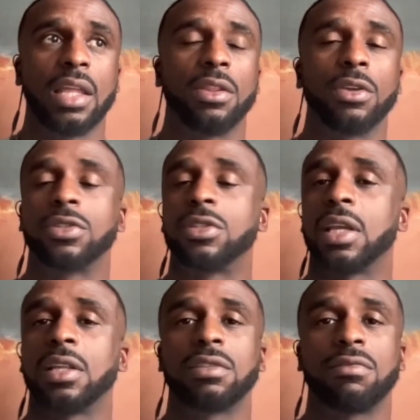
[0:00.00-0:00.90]
there's
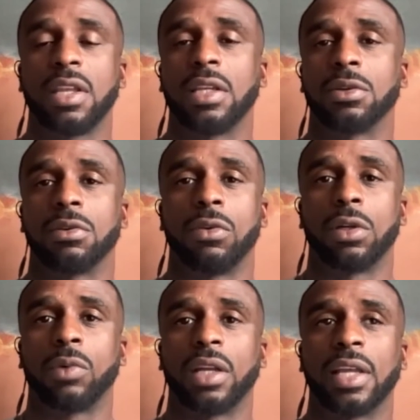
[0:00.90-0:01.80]
tons of things that are going
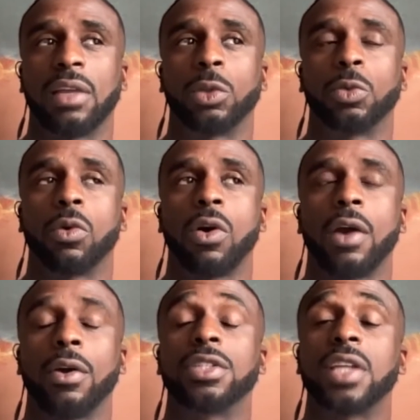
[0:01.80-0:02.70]
on right now which
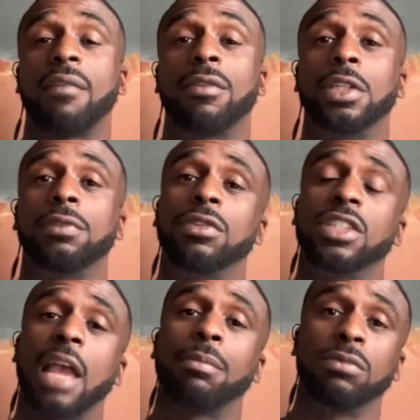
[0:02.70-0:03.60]
require us to have a different
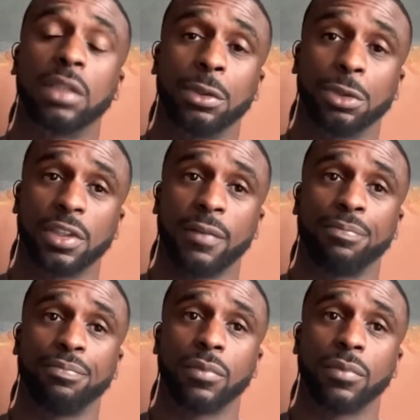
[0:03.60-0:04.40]
type of leadership.